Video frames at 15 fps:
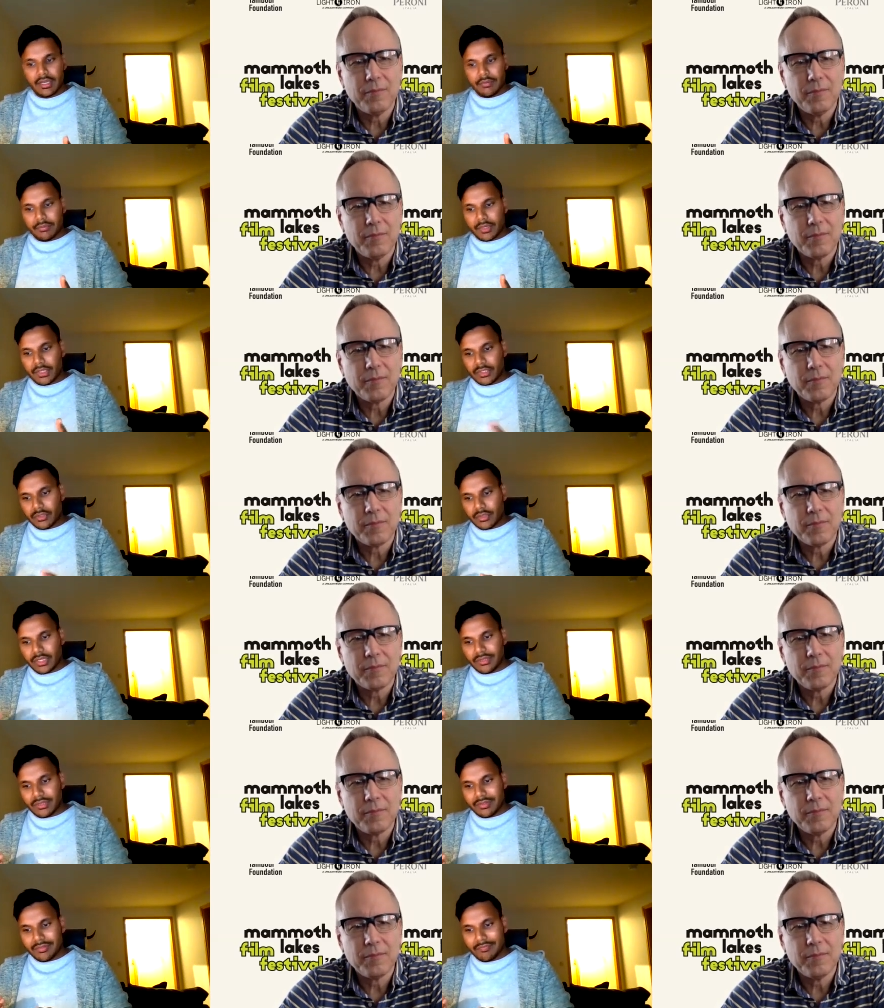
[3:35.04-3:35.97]
Speaker 1: because you
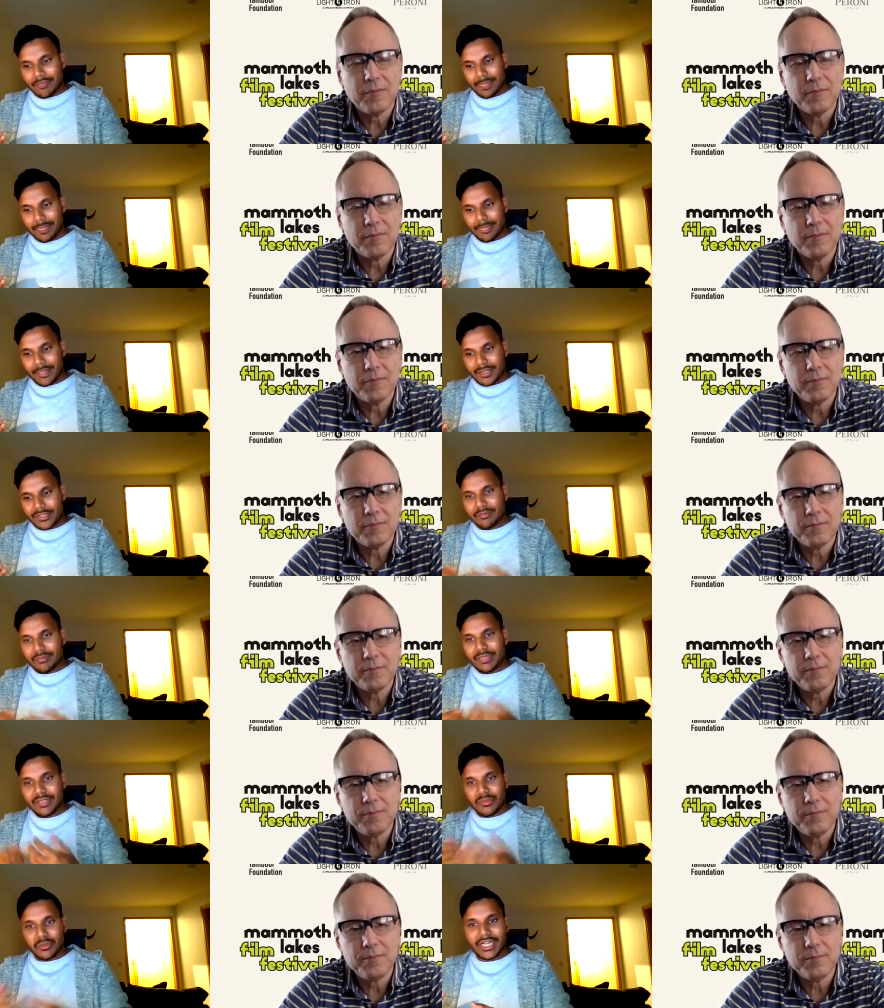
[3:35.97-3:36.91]
can
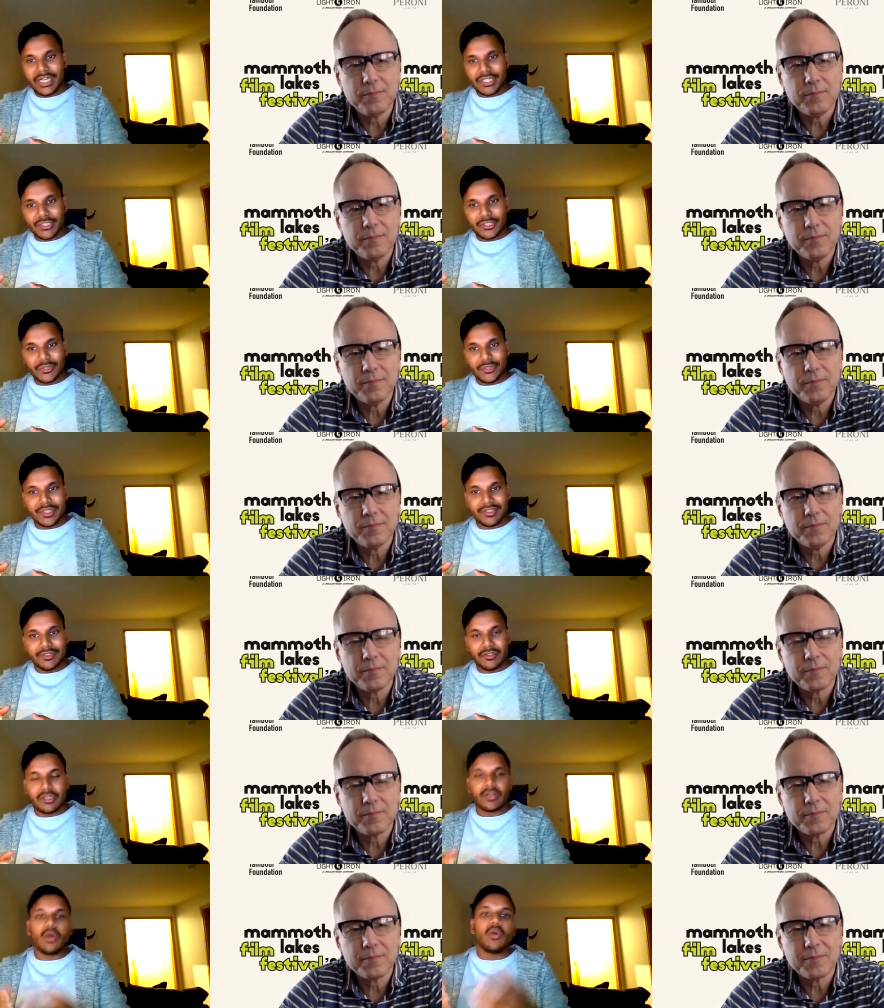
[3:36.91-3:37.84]
sometimes with actors you can you
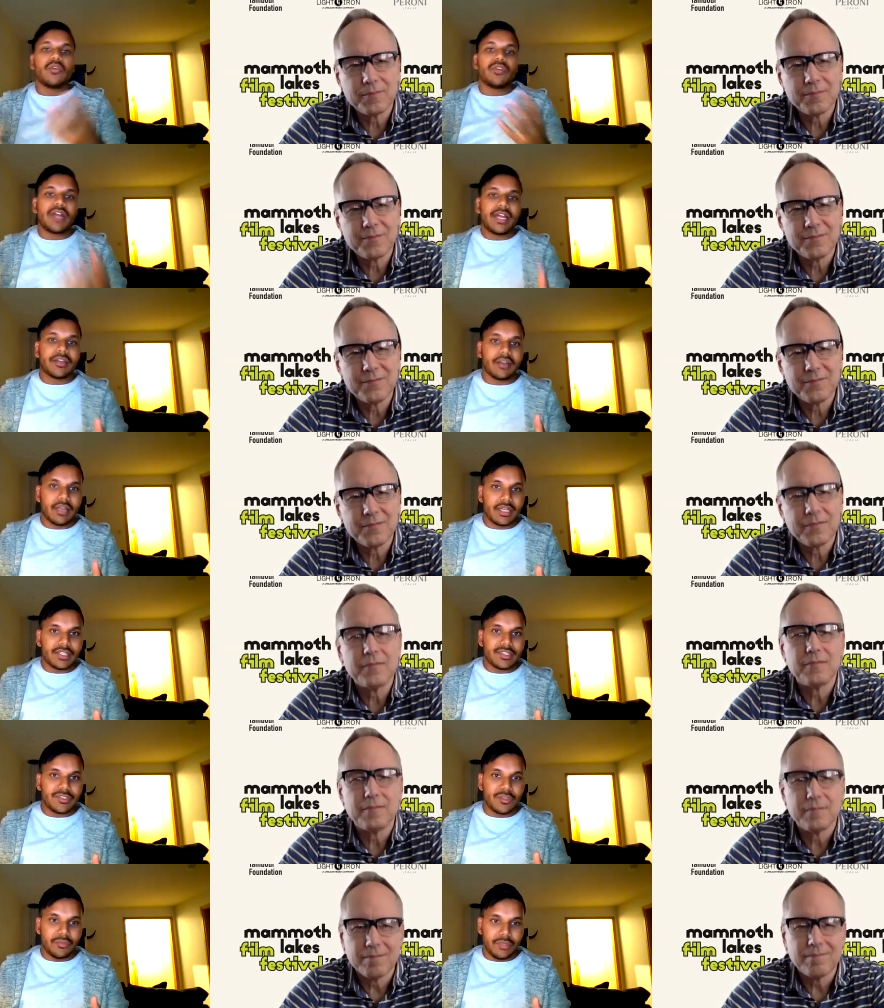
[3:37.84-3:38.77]
can
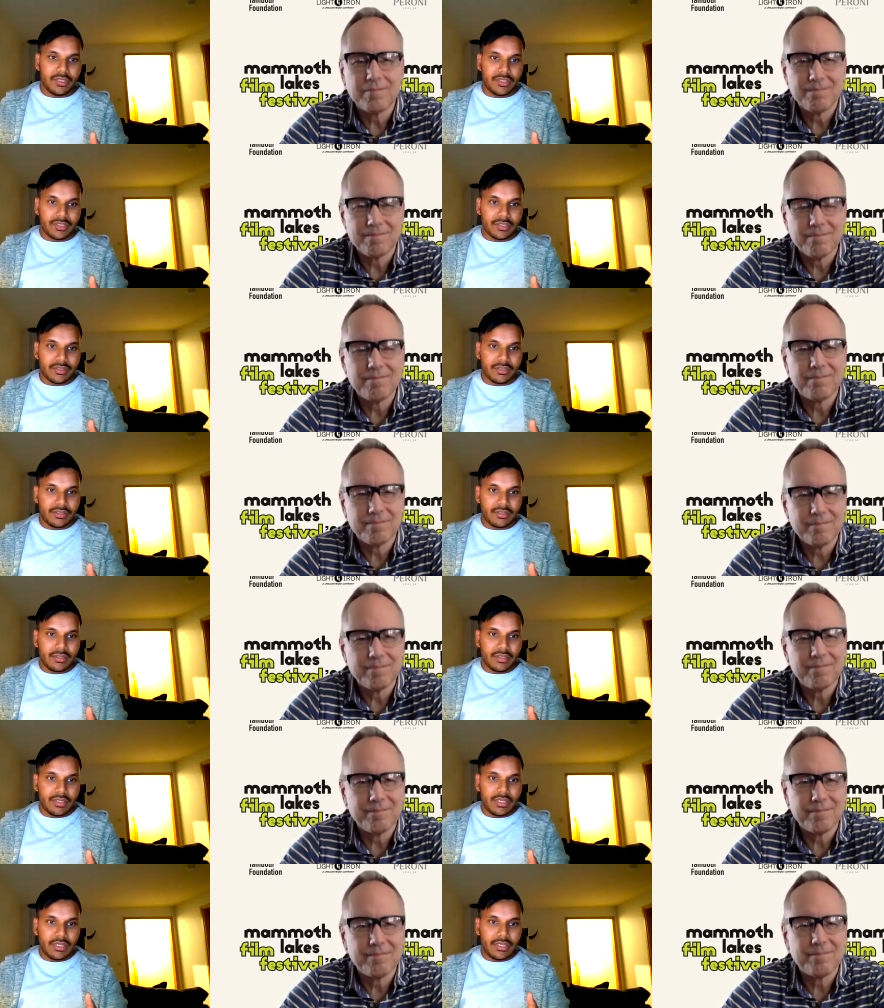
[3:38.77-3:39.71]
overanalyze too much.
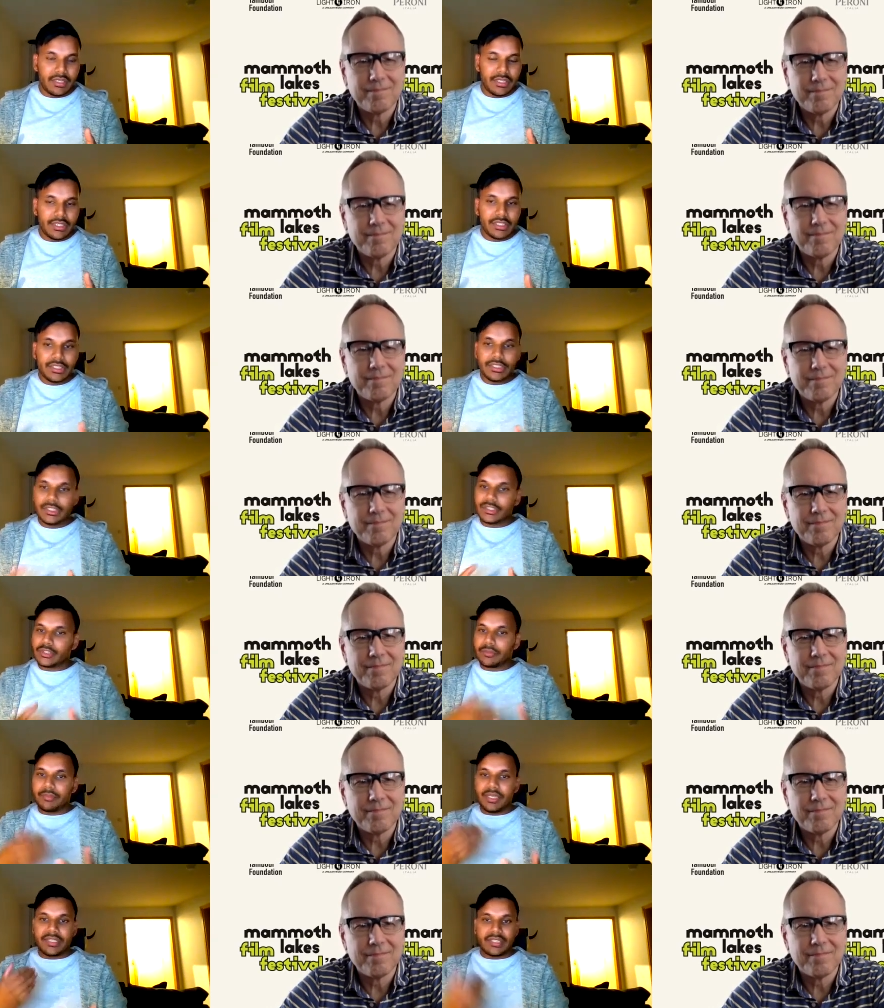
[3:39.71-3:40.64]
So
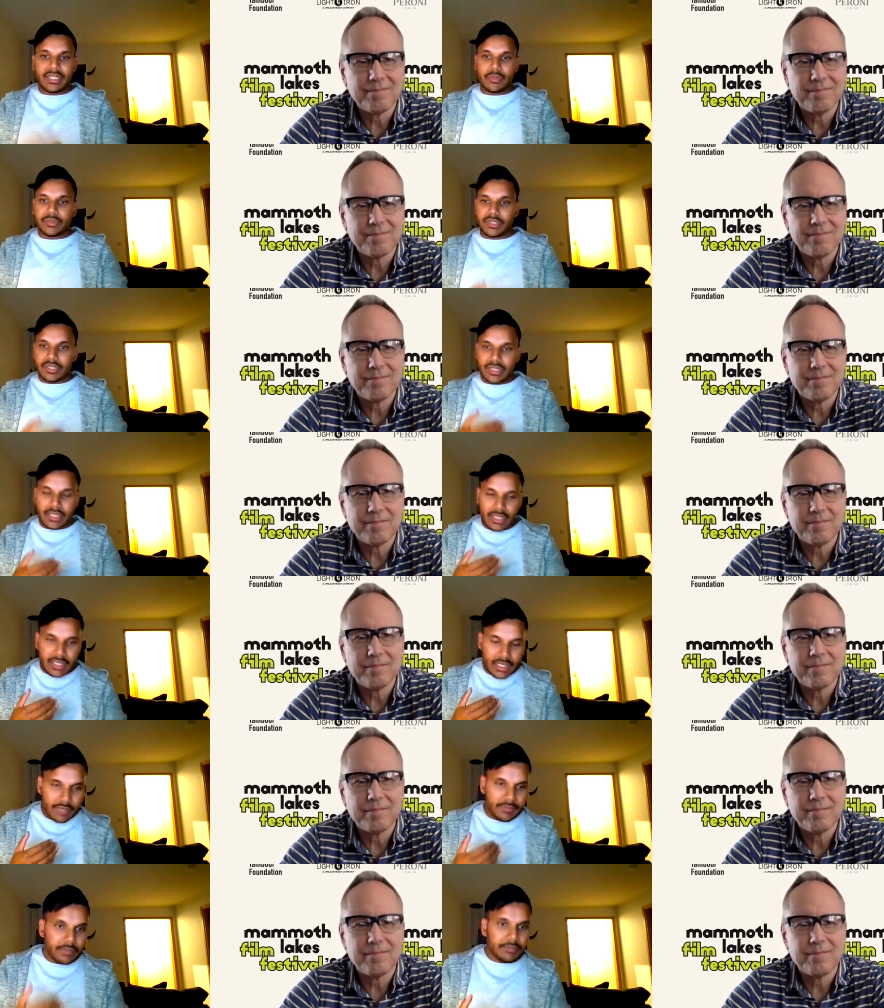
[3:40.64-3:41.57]
basically, we just
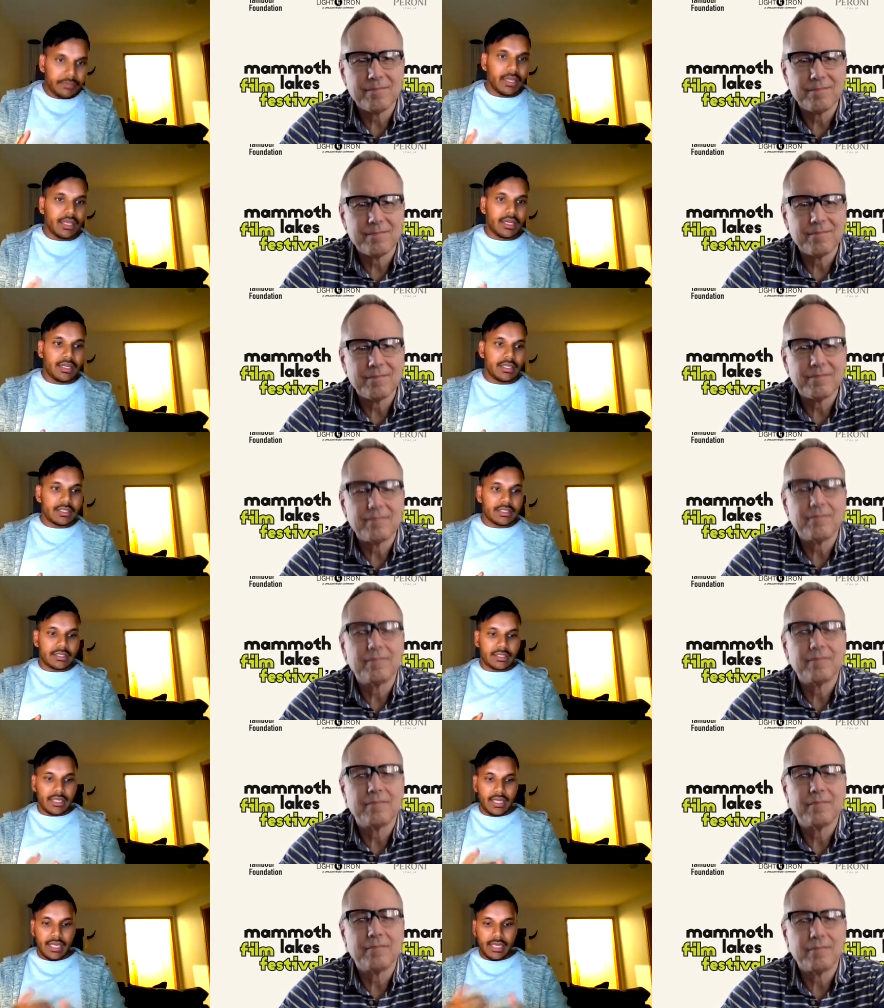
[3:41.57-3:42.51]
give them the
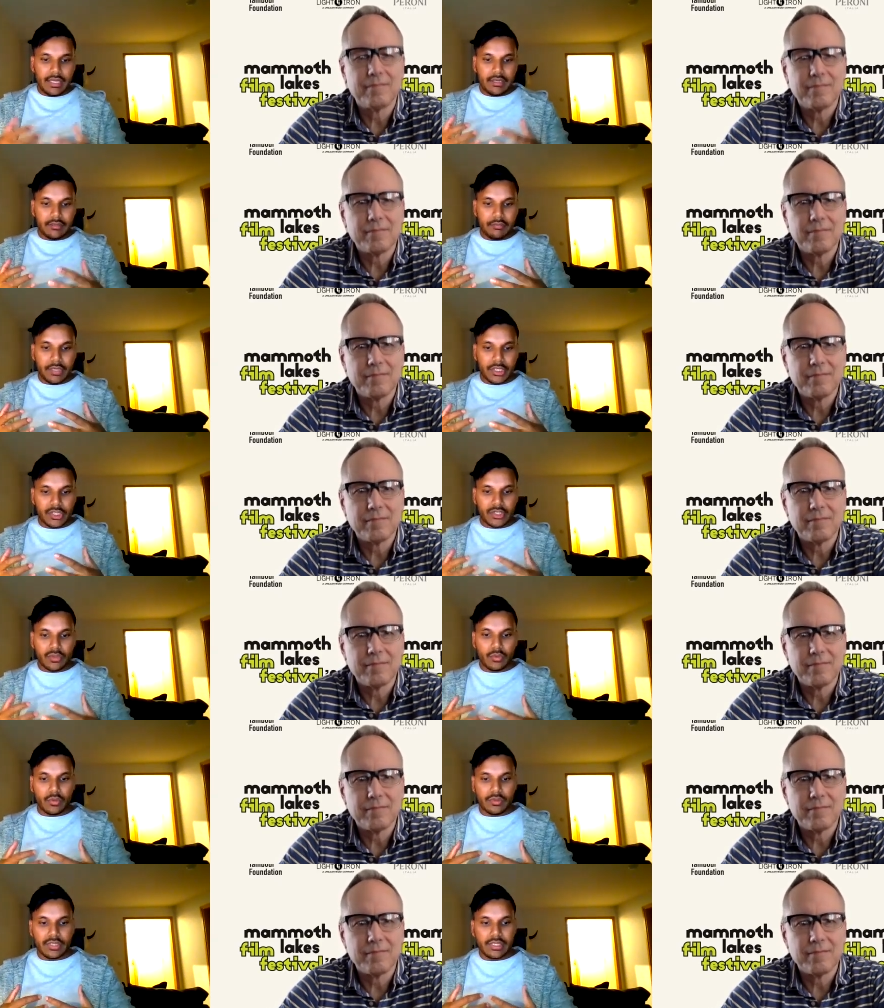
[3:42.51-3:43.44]
lines and make
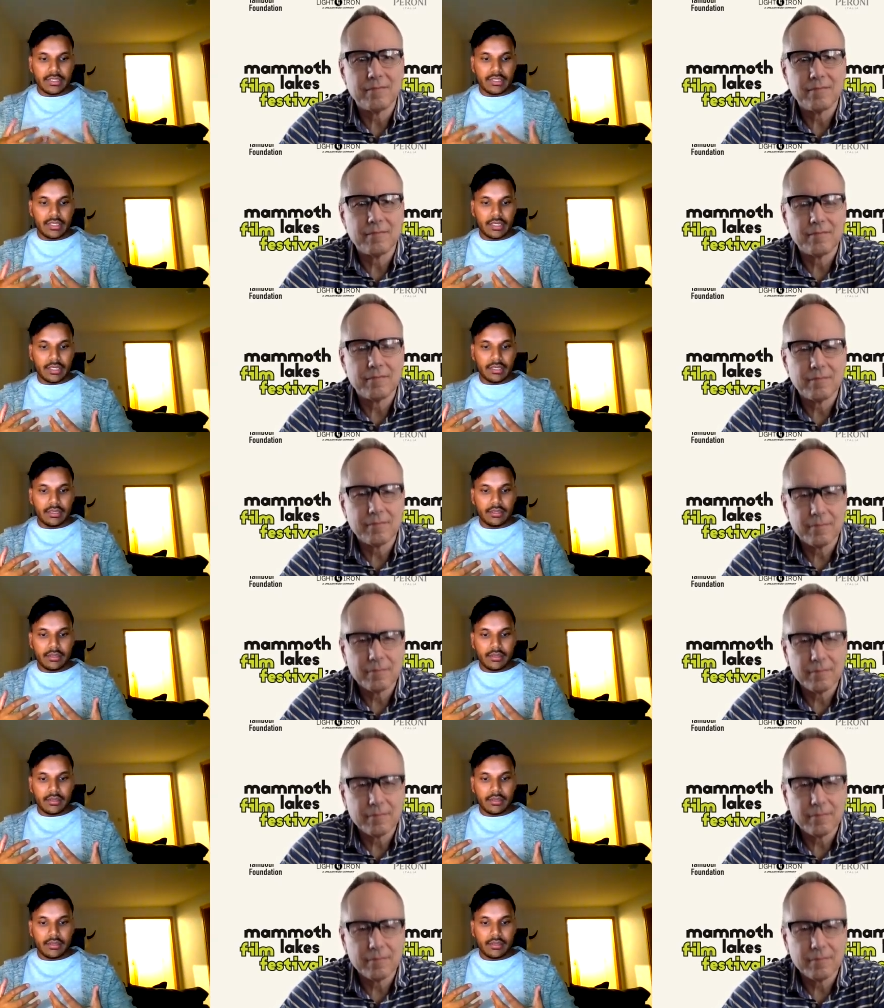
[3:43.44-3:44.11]
sure that they